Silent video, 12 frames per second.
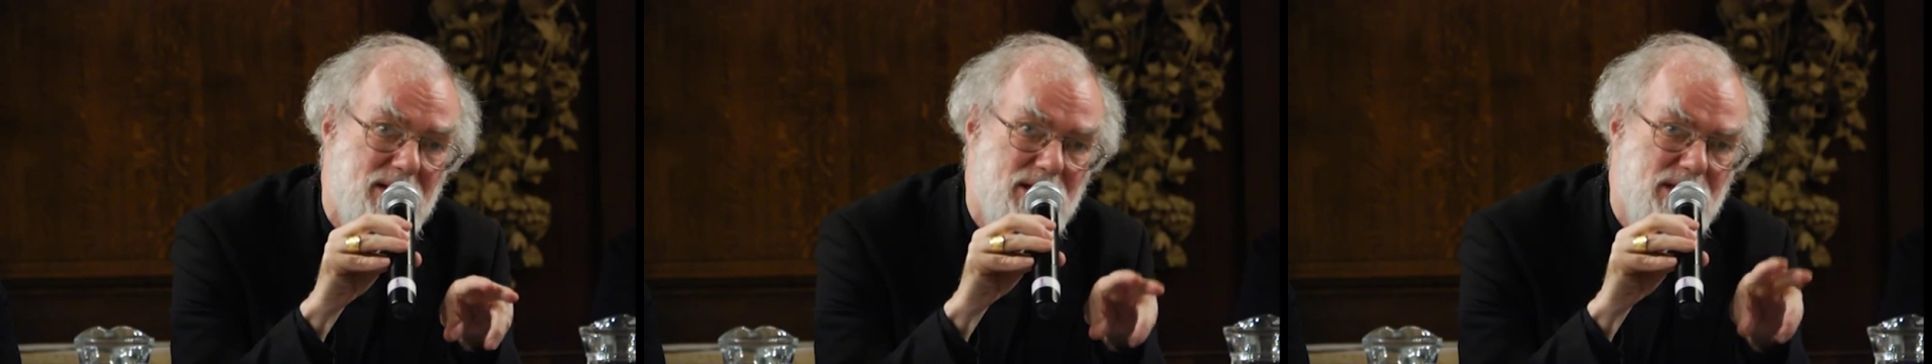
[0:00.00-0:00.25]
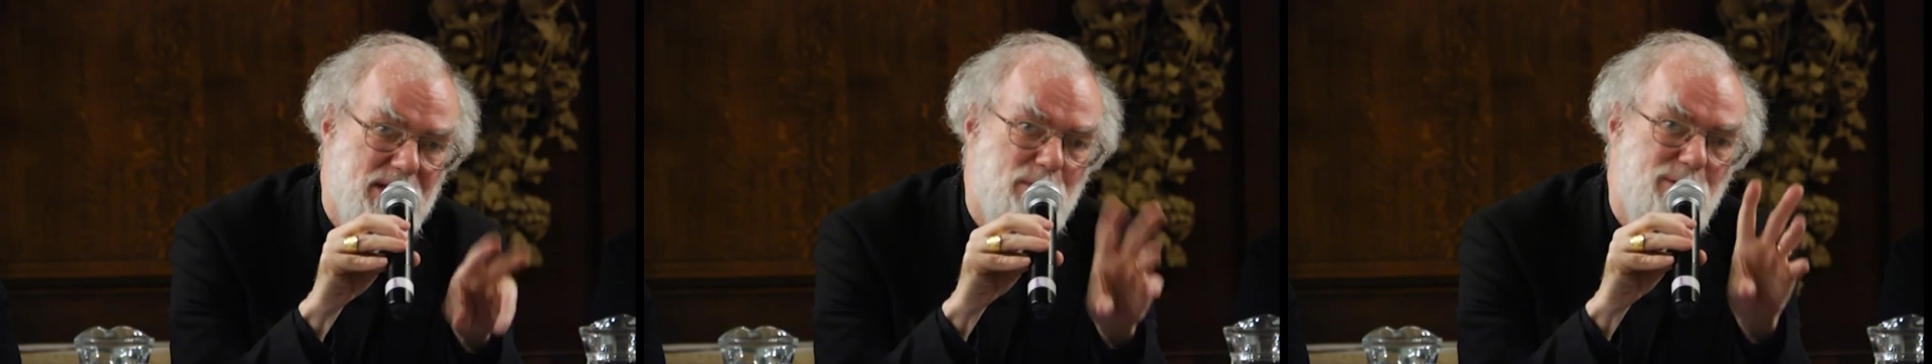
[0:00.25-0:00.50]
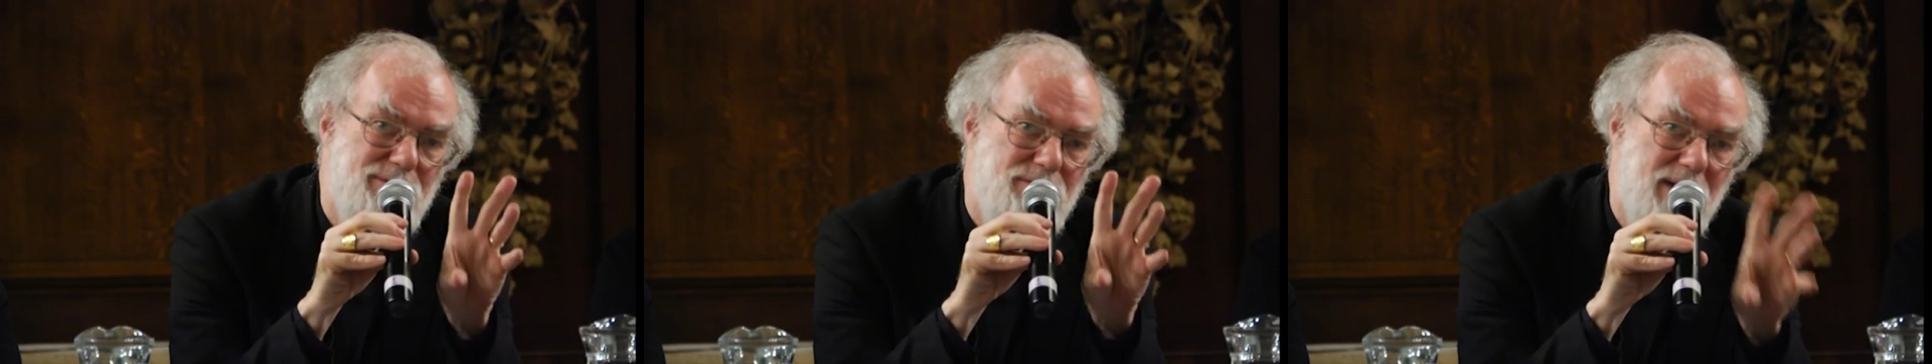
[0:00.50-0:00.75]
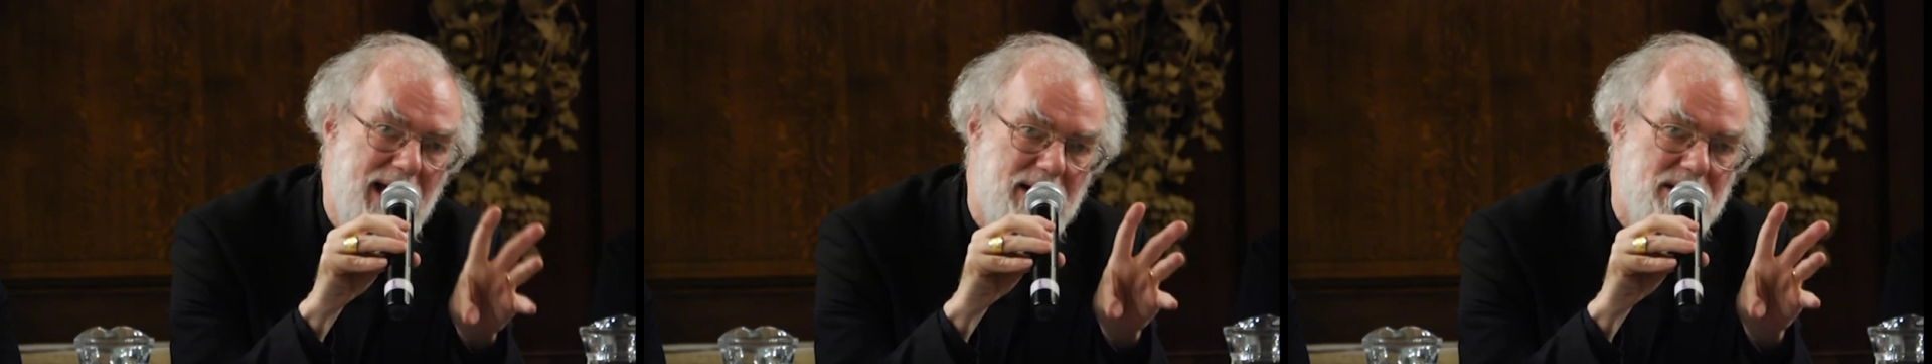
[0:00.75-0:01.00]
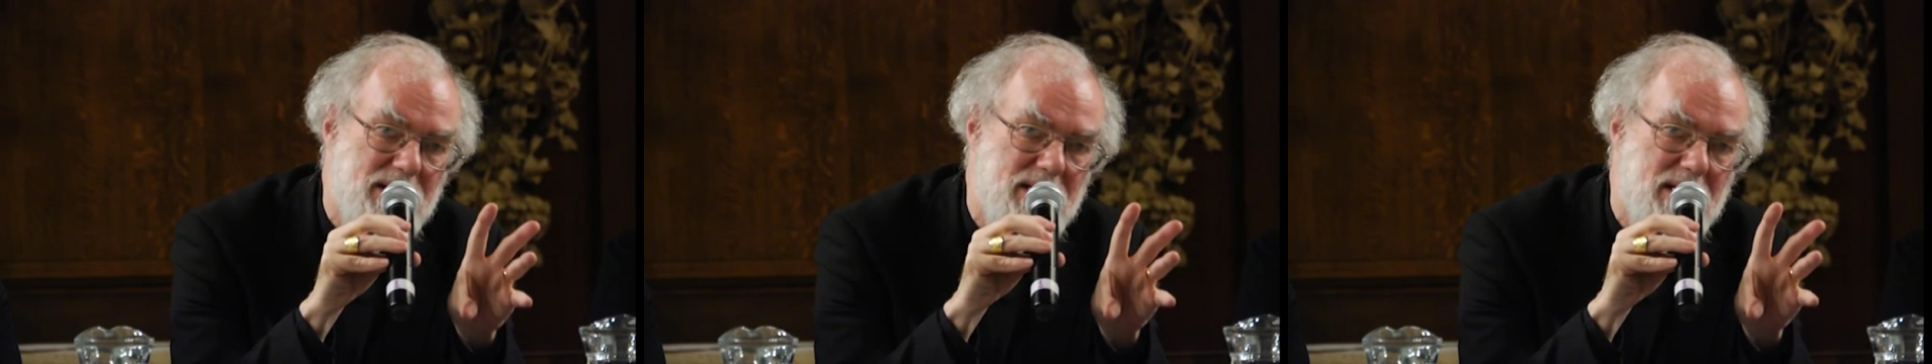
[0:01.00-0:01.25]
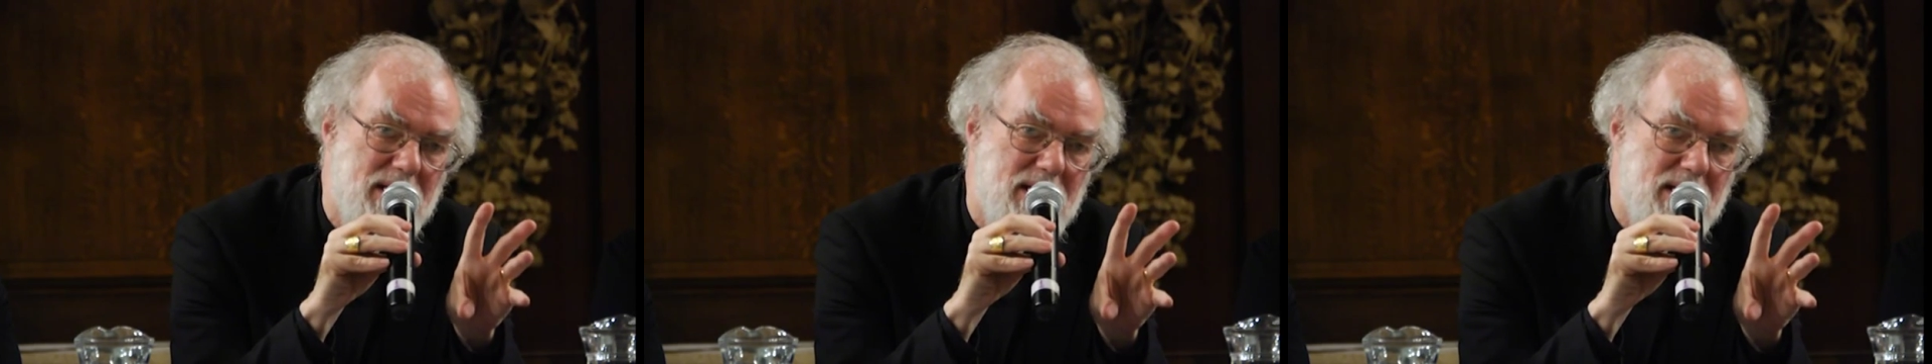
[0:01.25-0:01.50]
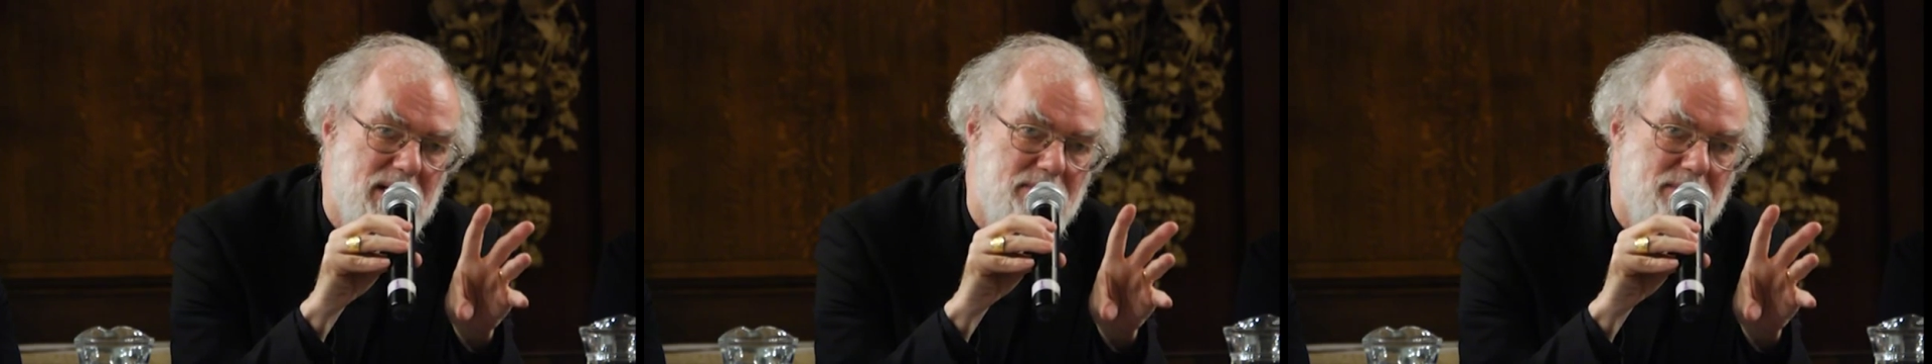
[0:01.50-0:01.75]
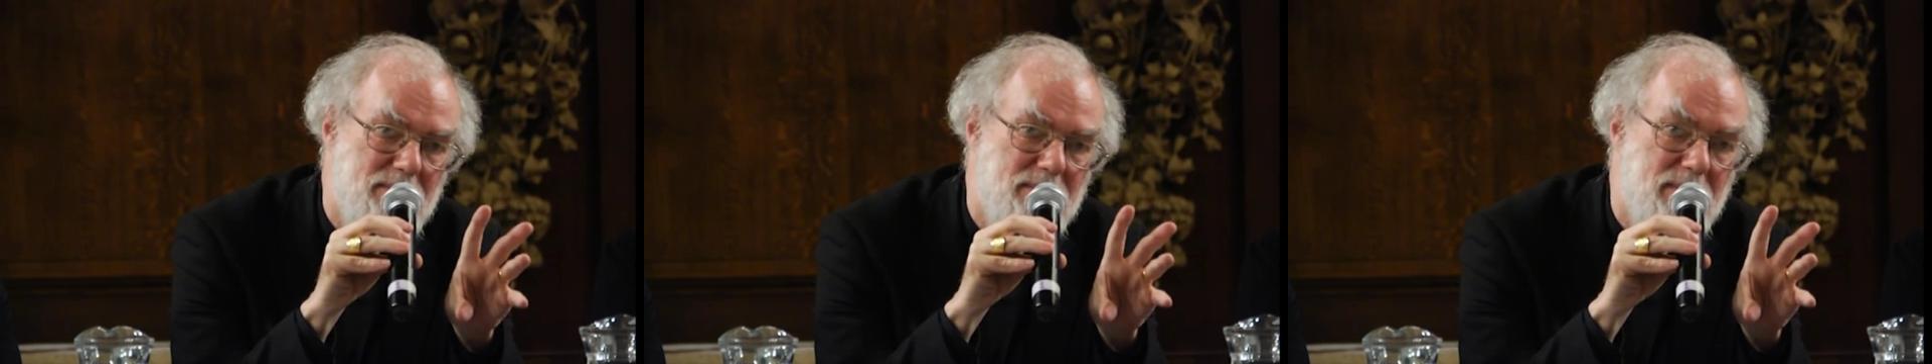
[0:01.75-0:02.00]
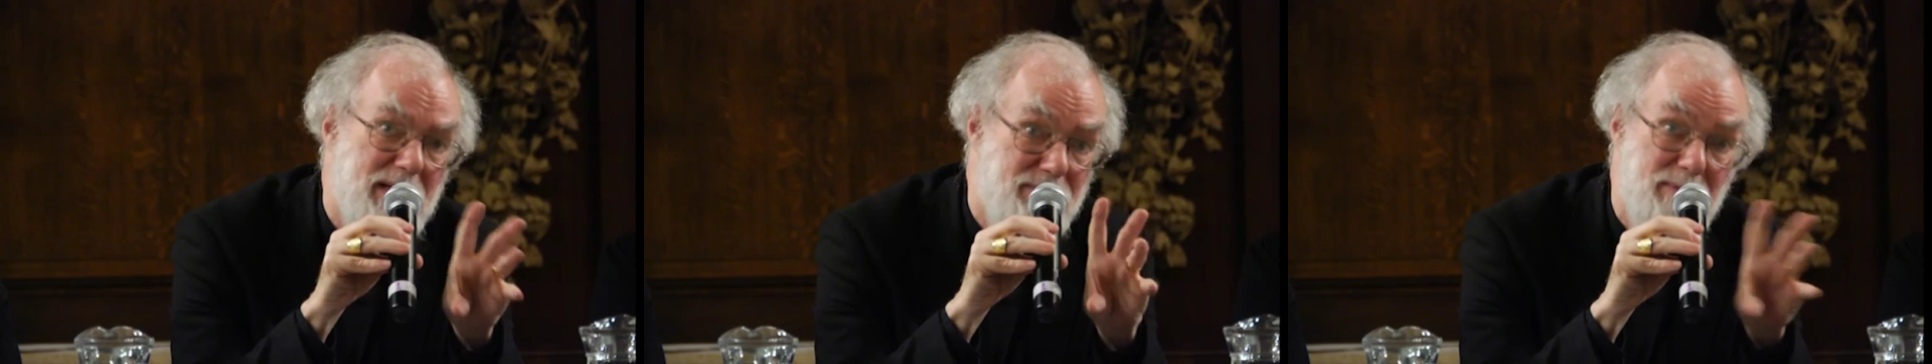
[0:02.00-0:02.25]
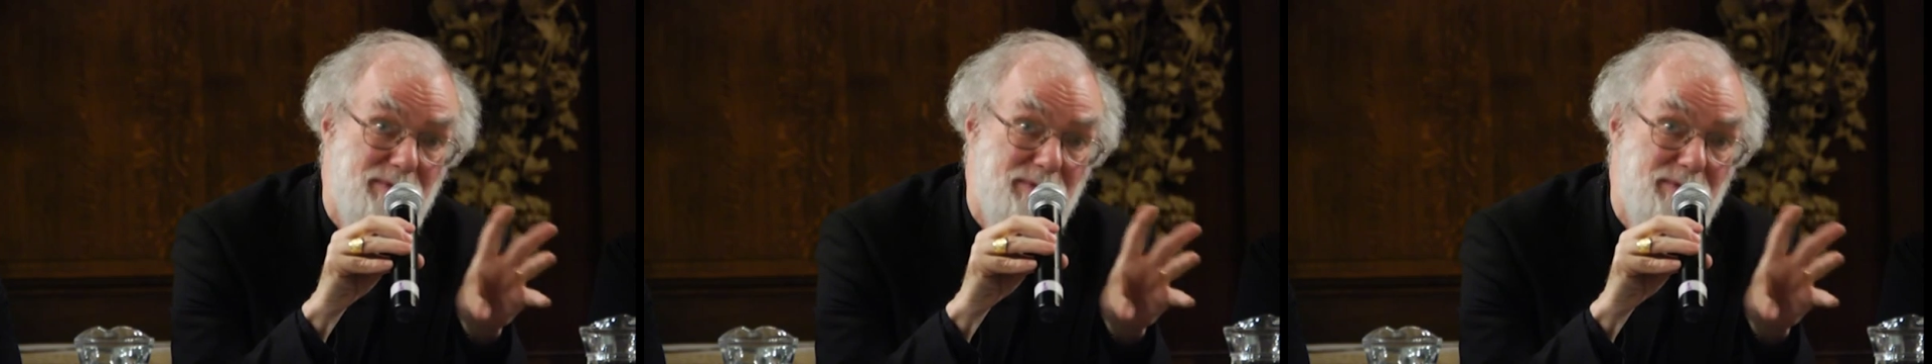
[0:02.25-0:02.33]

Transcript: Just to reflect, even